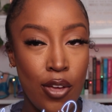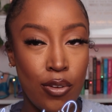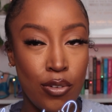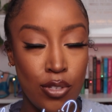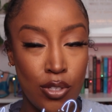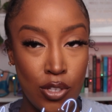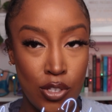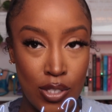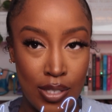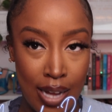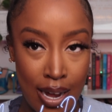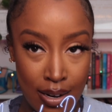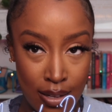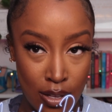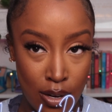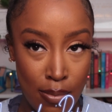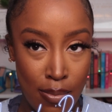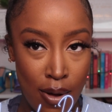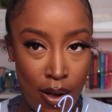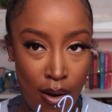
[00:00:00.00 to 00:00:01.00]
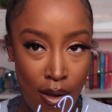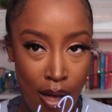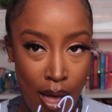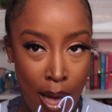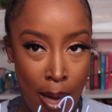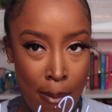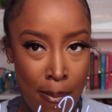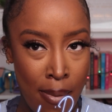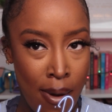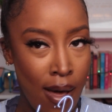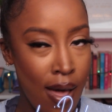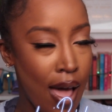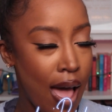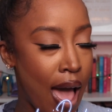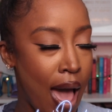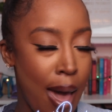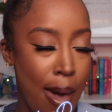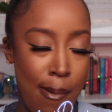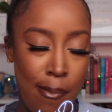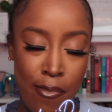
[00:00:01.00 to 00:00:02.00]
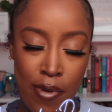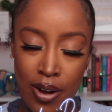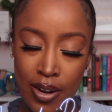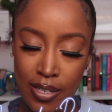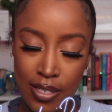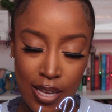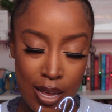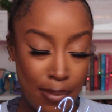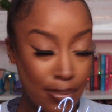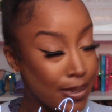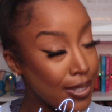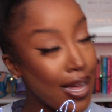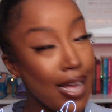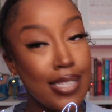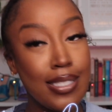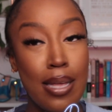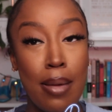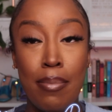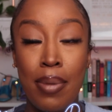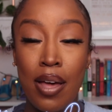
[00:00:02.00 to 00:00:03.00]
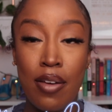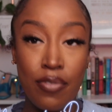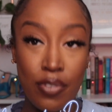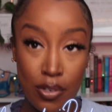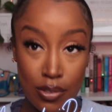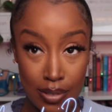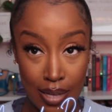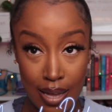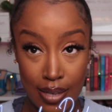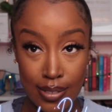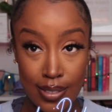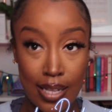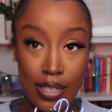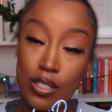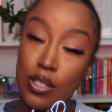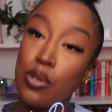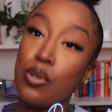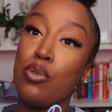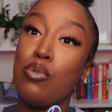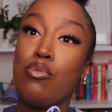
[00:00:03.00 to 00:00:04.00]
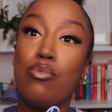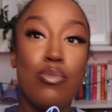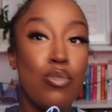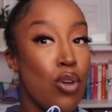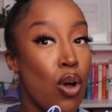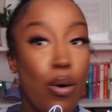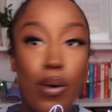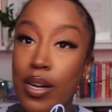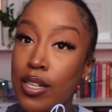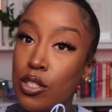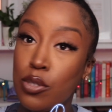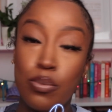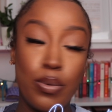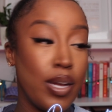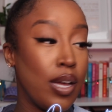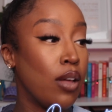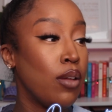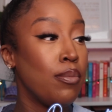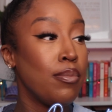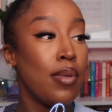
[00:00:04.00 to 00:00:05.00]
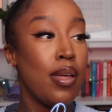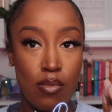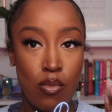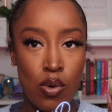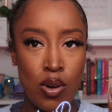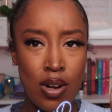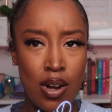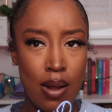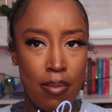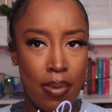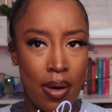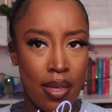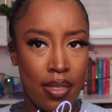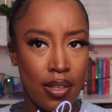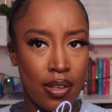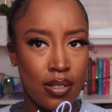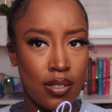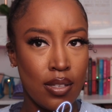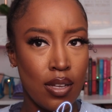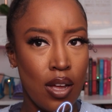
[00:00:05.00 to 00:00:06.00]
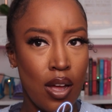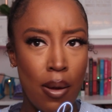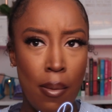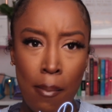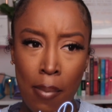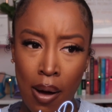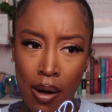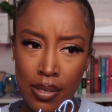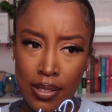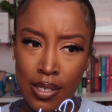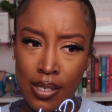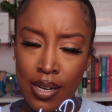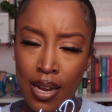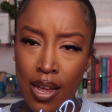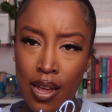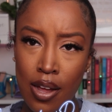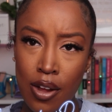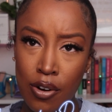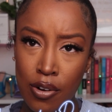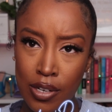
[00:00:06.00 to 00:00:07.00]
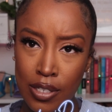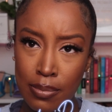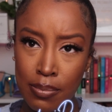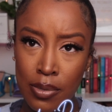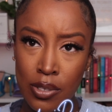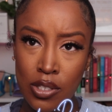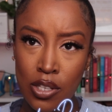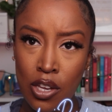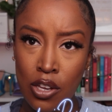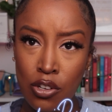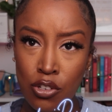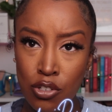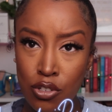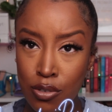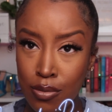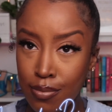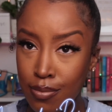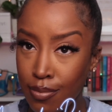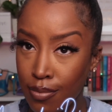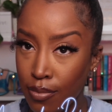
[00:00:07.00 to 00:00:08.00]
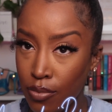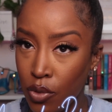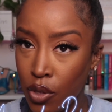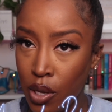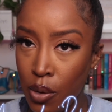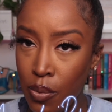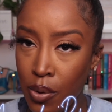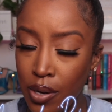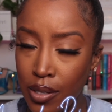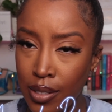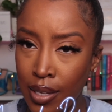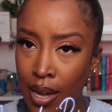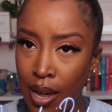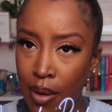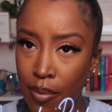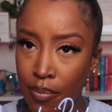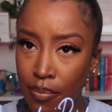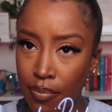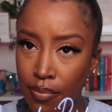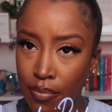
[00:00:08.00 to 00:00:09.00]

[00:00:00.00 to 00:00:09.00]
You see this tiny little bottle I bought? I am ready to upsize and buy a full size. That's how you know it's real. When did I buy this? Boxing Day? Christmas-ish? Look at where it's at.